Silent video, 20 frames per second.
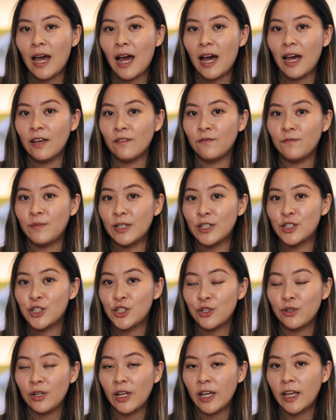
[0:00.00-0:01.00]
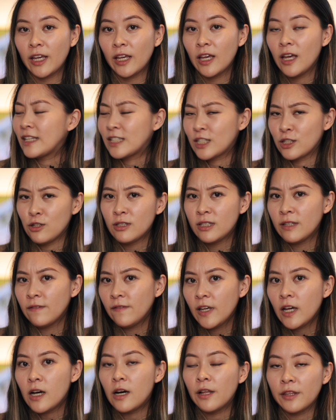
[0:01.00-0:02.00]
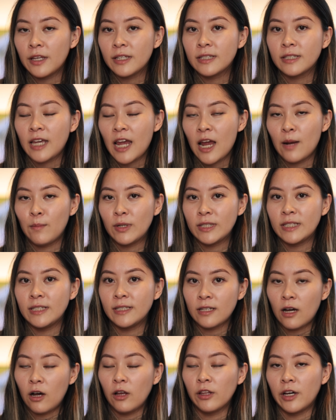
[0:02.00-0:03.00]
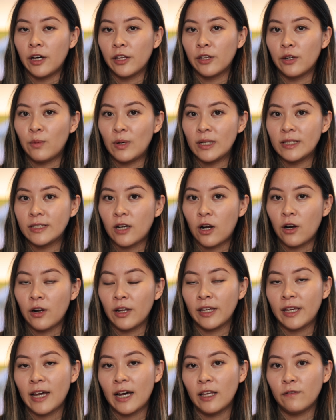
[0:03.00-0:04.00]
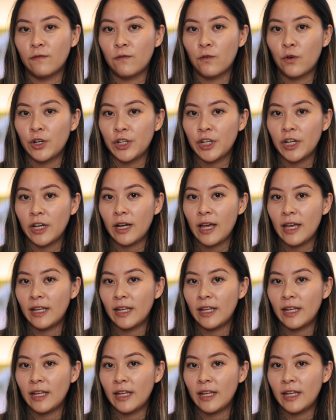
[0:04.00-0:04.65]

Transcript: I've been shooting exclusively on this camera since all the other ones are in California,